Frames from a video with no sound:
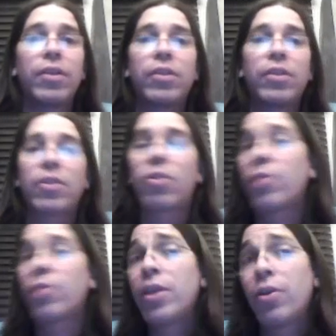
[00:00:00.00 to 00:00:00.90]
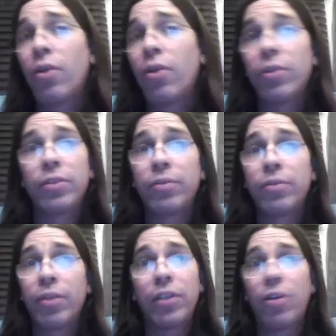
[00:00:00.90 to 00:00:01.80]
Does a 3-year-old
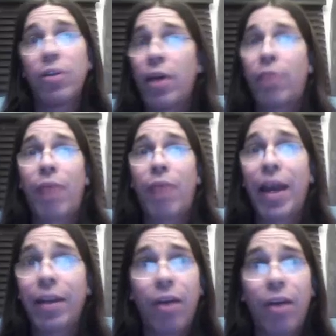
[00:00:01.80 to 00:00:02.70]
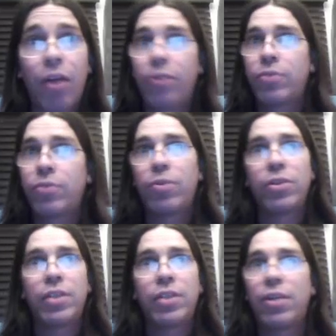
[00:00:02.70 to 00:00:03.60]
really know how to write all those
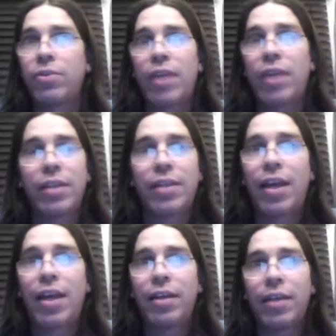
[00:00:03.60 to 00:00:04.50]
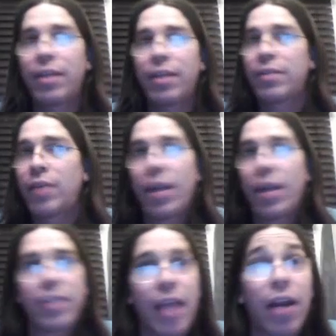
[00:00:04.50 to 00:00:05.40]
words he knows how to say? Like, I
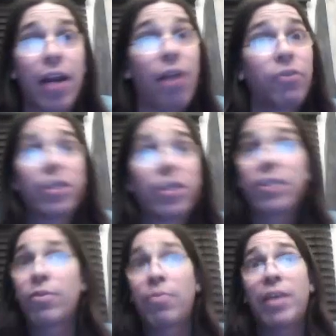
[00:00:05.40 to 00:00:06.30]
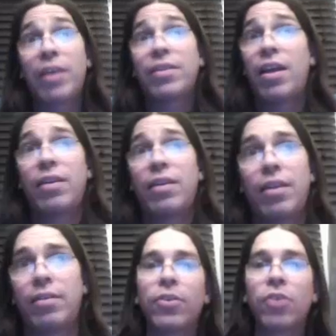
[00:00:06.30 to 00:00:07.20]
just had a conversation with my son,
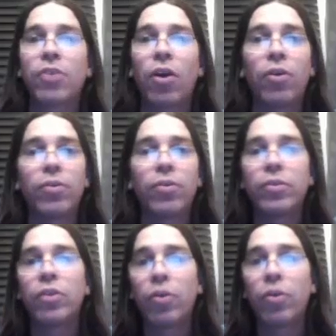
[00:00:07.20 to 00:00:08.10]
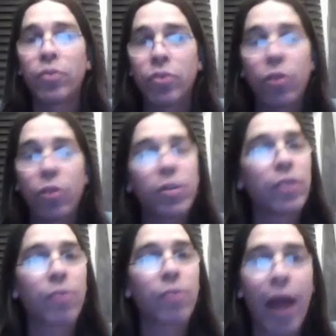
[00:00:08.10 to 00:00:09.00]
and so no, you don't need
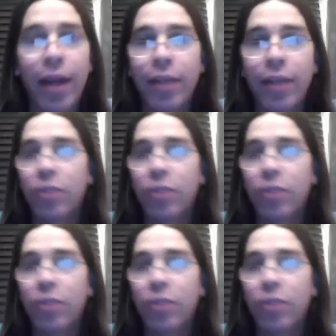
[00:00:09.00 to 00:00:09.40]
to write it.